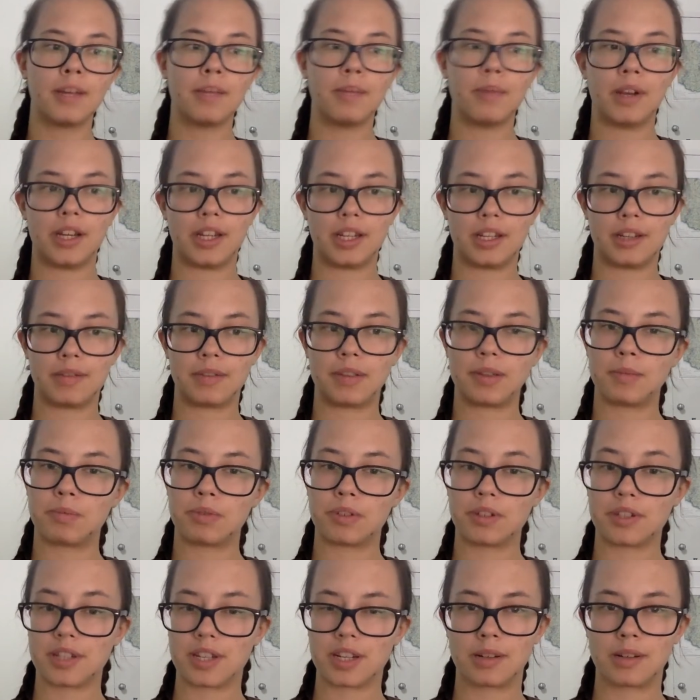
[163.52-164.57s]
many of the
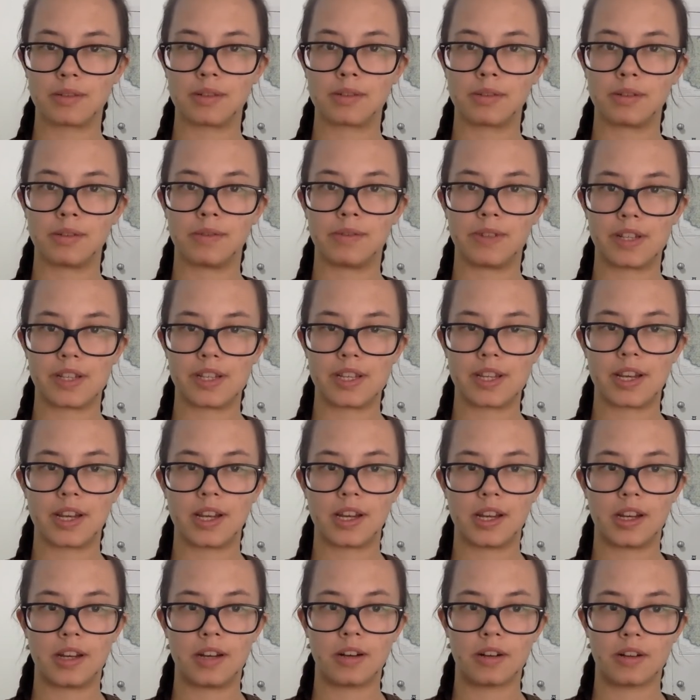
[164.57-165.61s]
preserves we
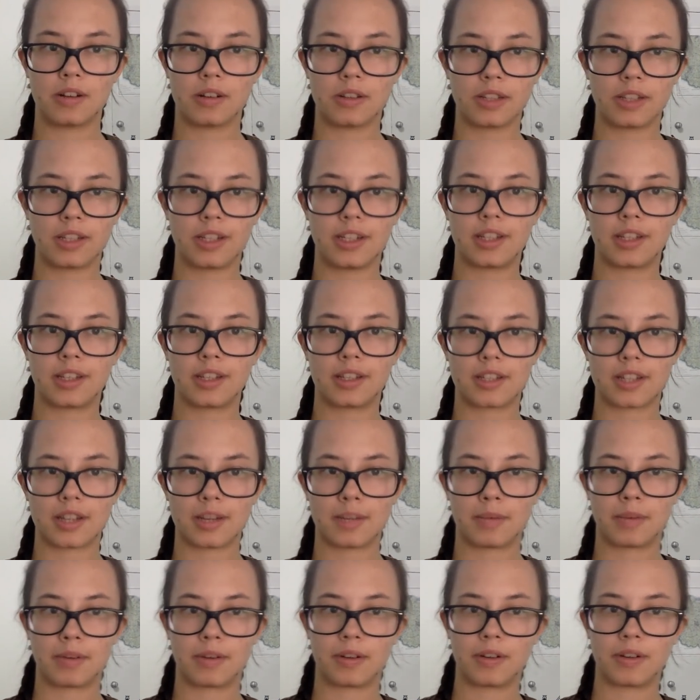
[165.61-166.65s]
visited early in the
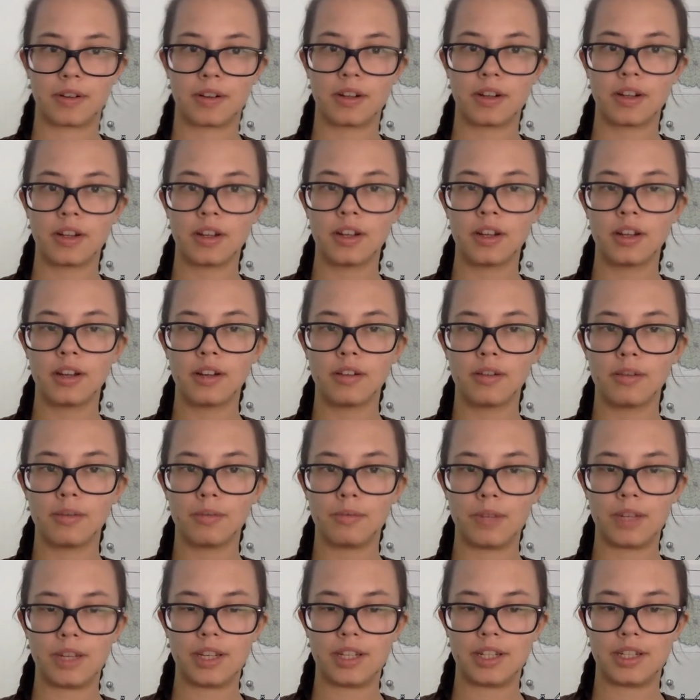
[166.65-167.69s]
summer
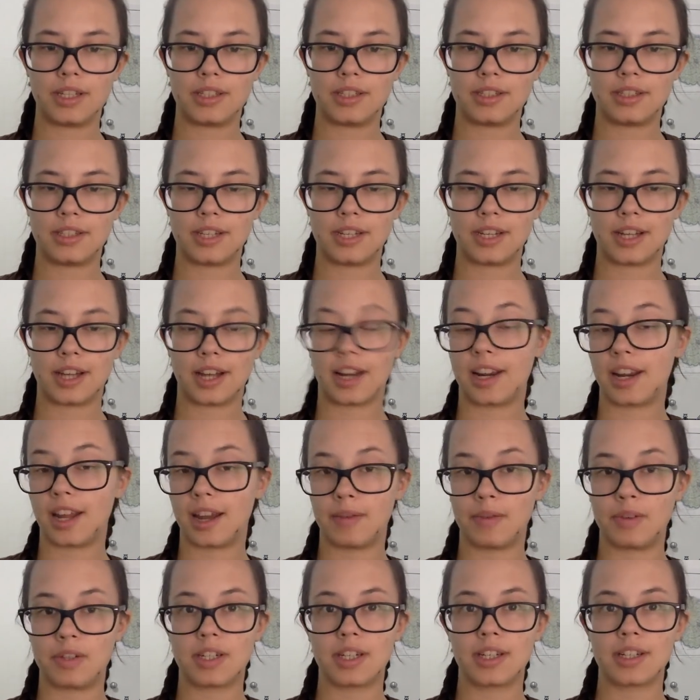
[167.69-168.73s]
we did not
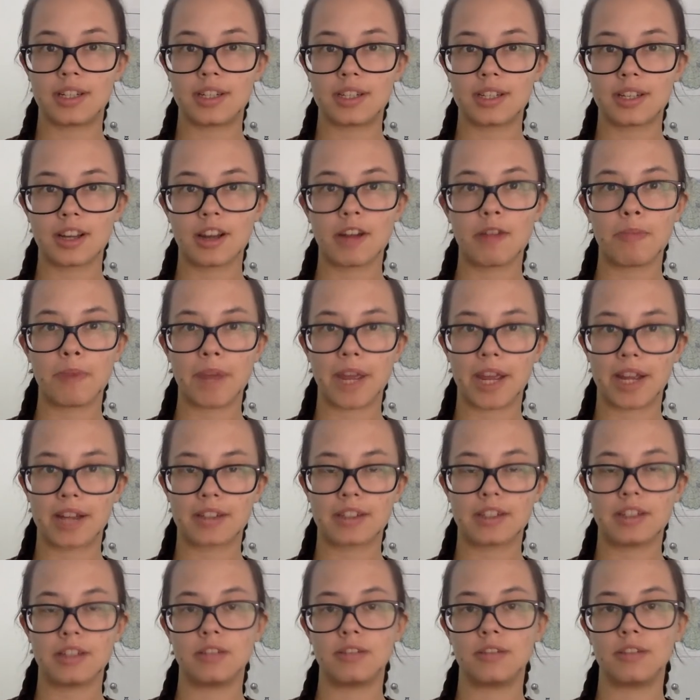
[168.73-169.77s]
have a chance to go back
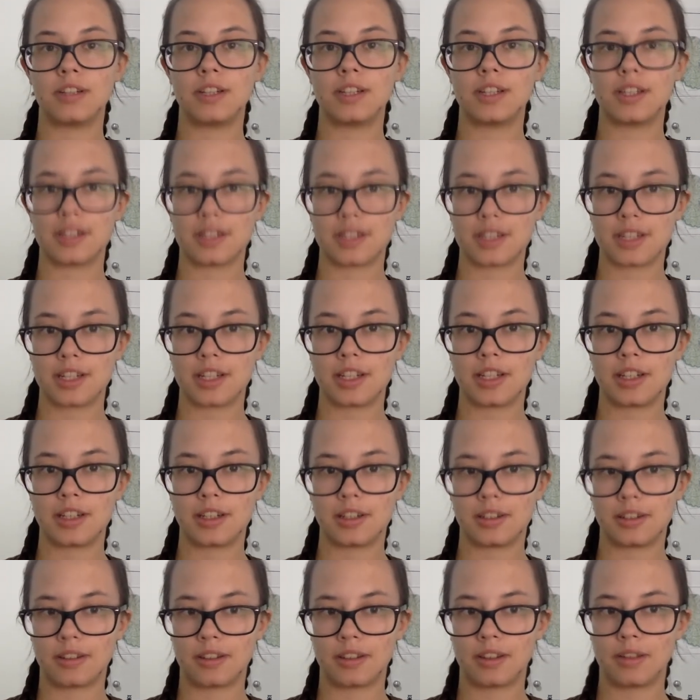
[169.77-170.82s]
to and
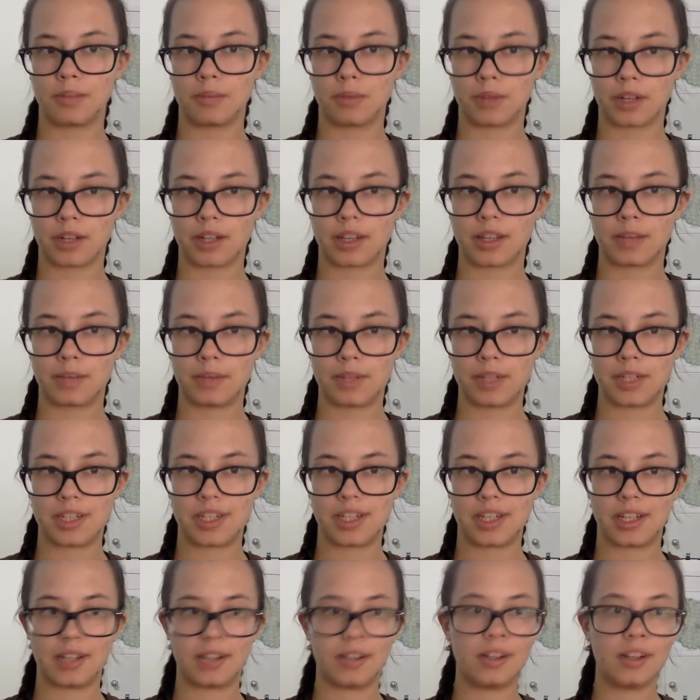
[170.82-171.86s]
see the work that we
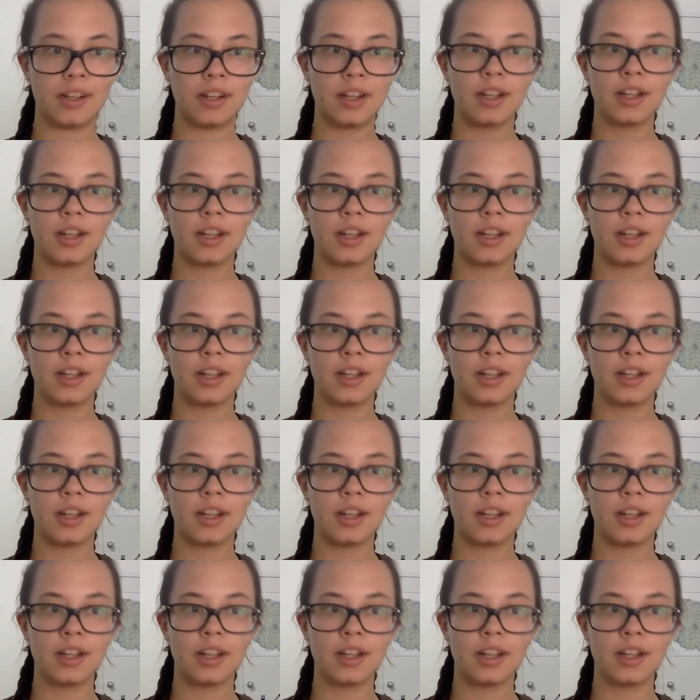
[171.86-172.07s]
did.